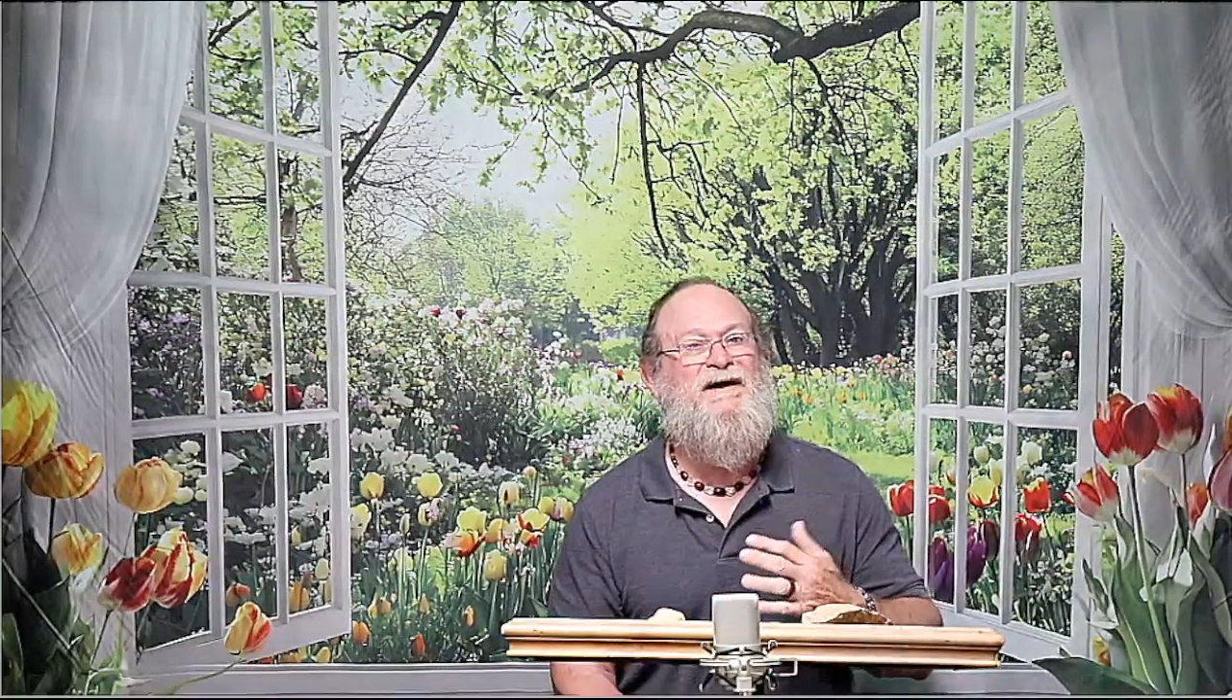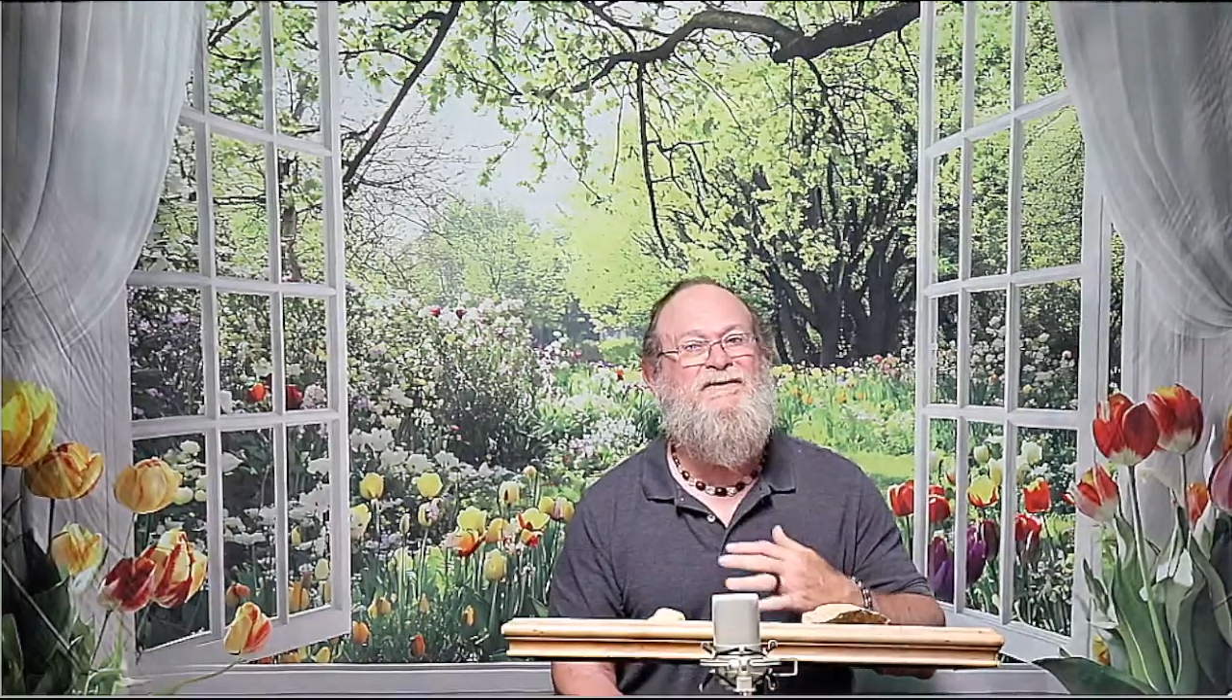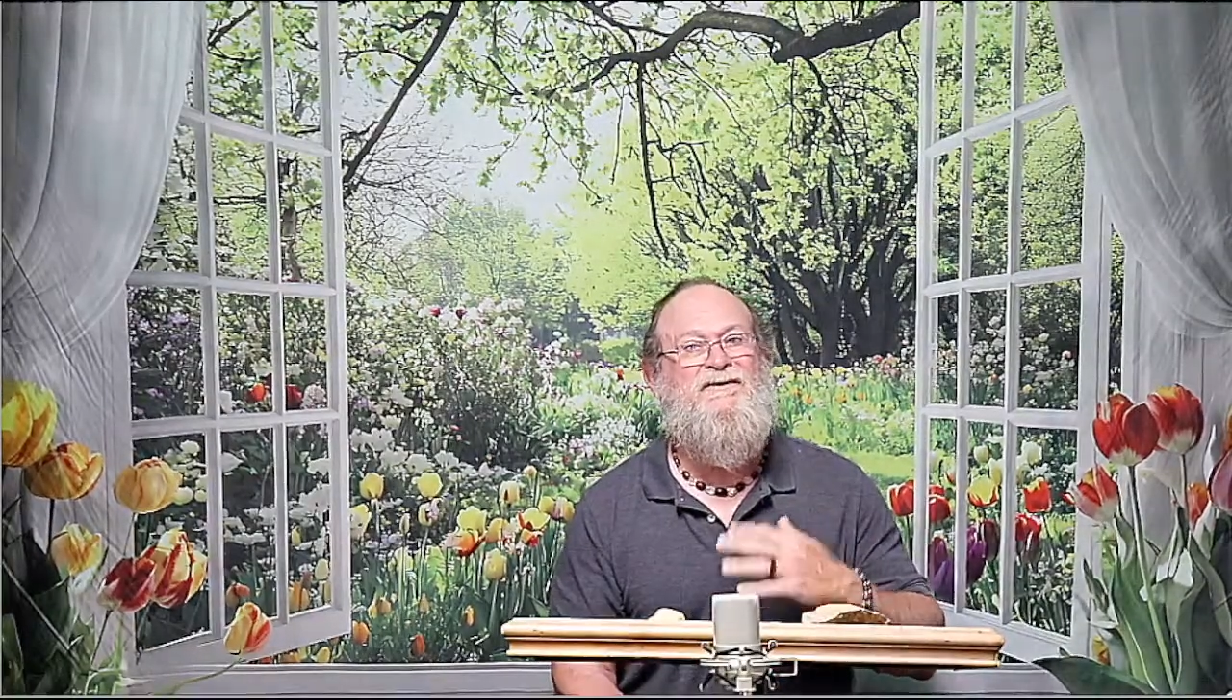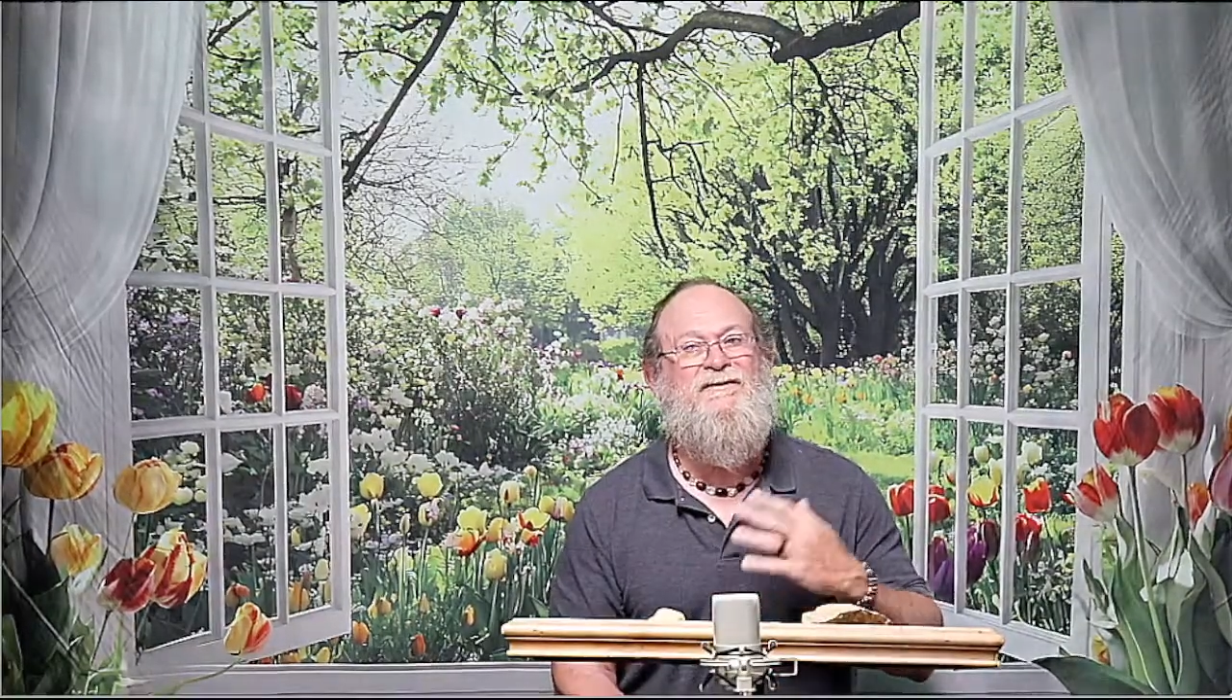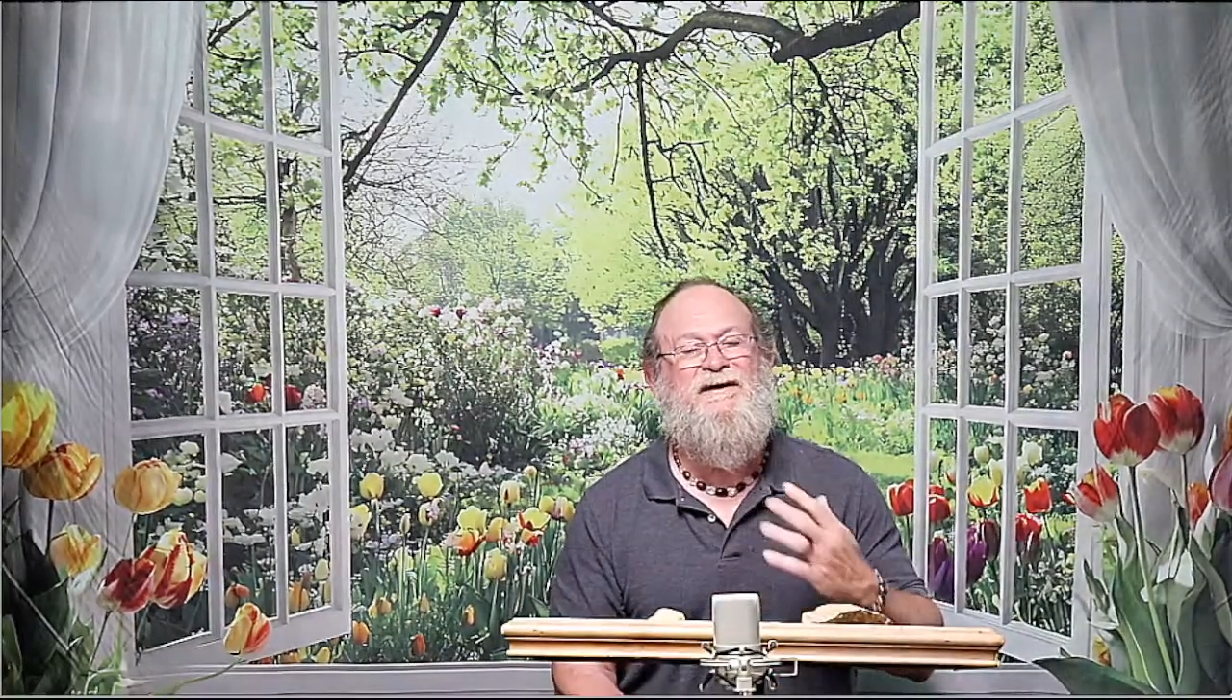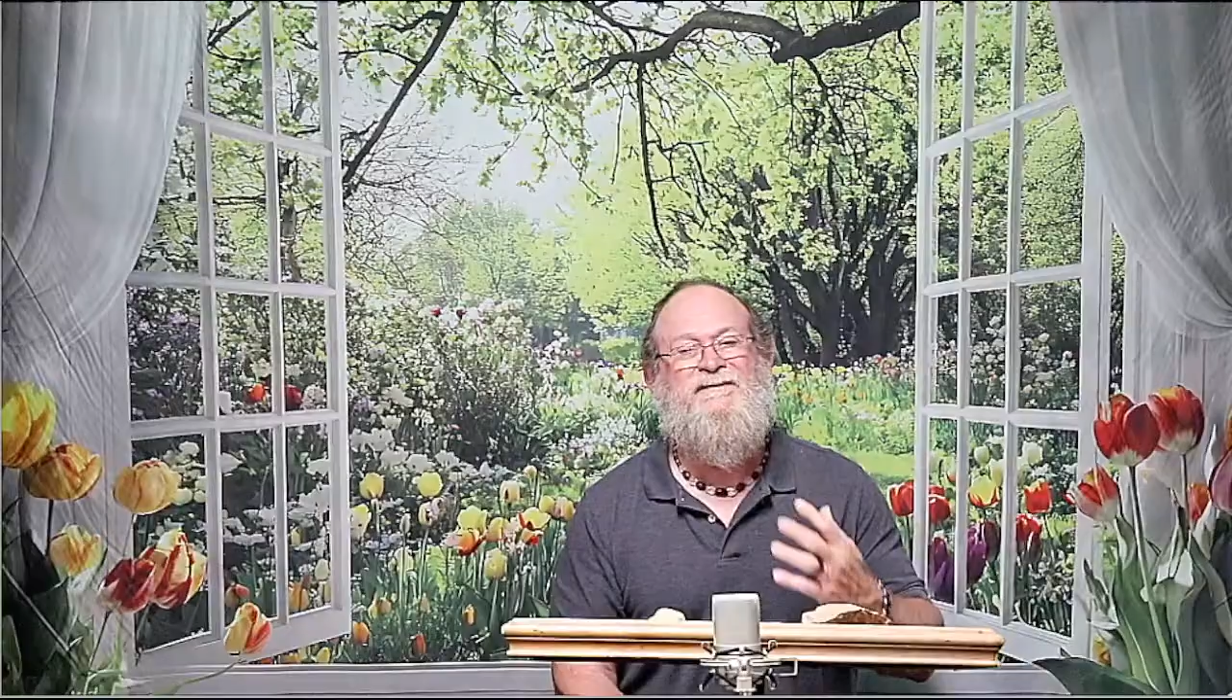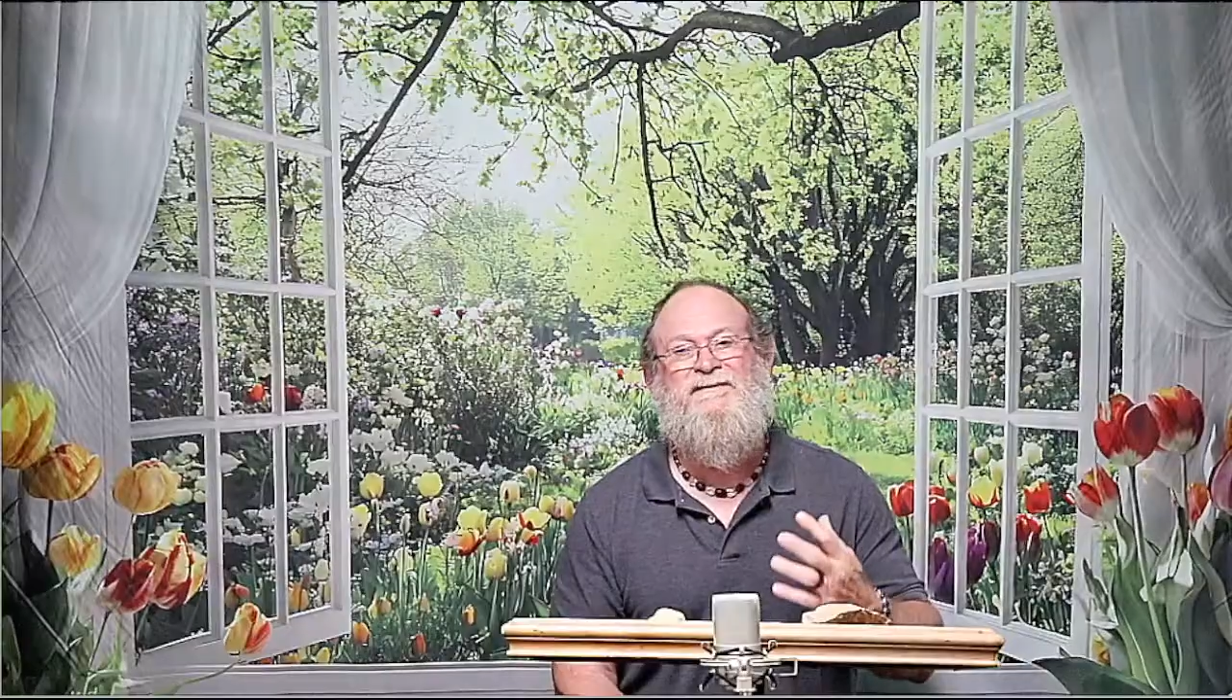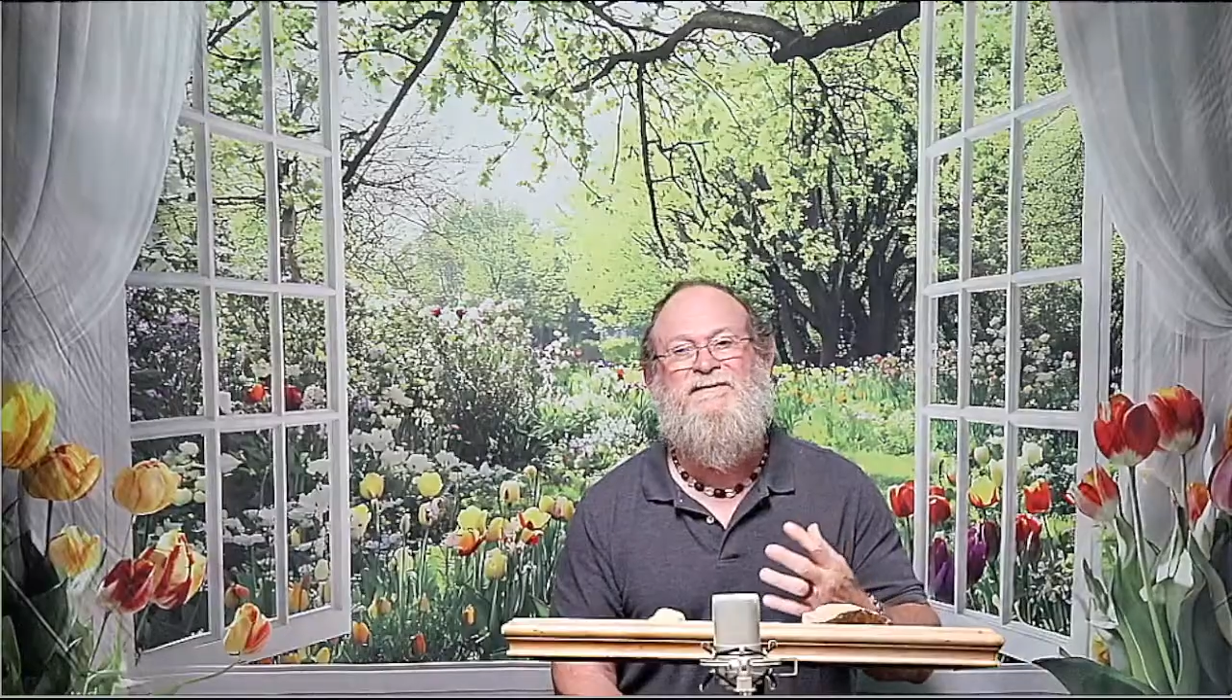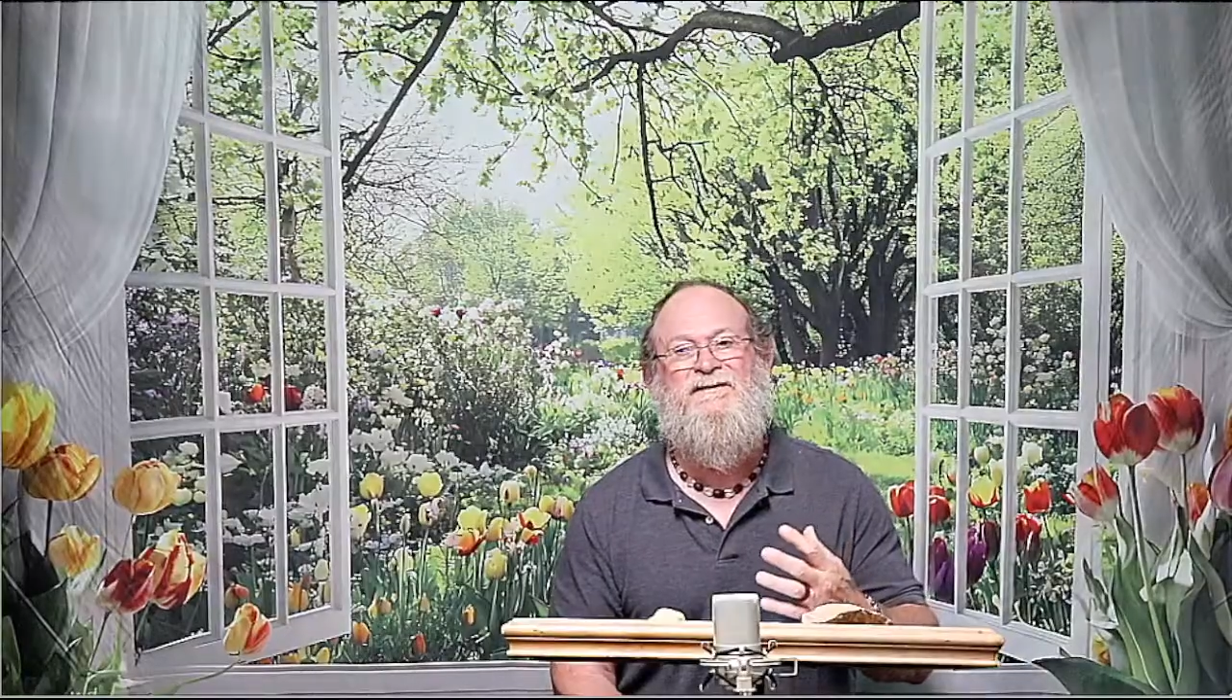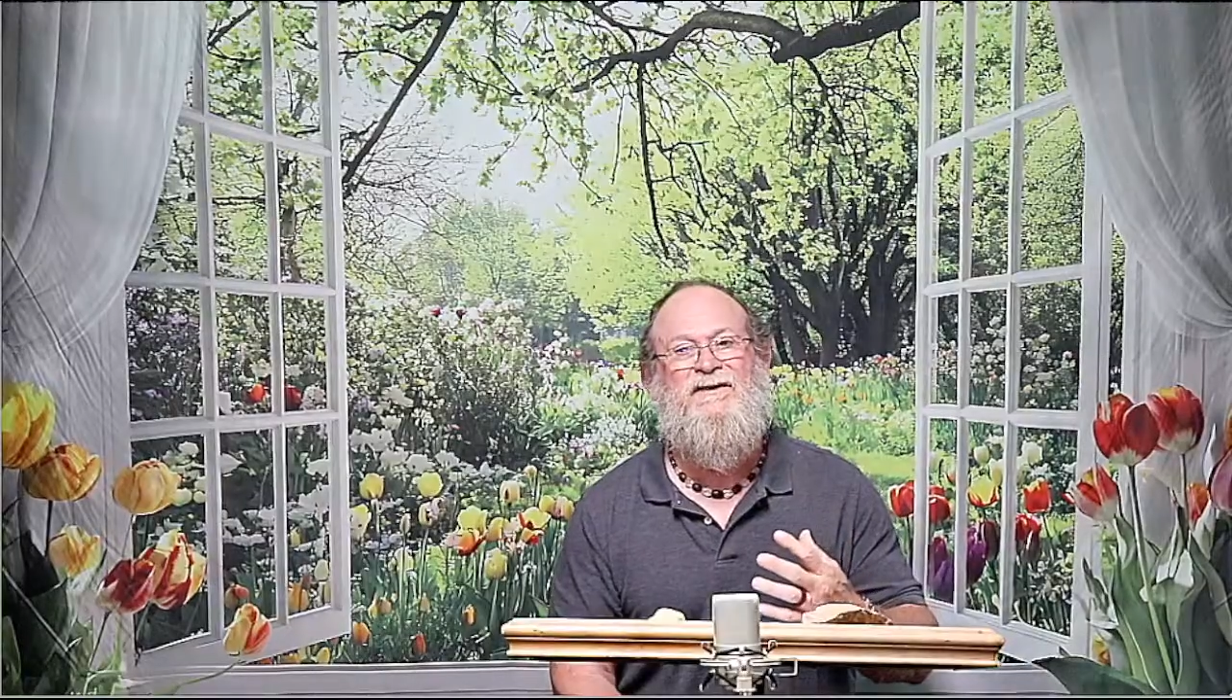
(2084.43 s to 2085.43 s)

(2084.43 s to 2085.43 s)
you listen to their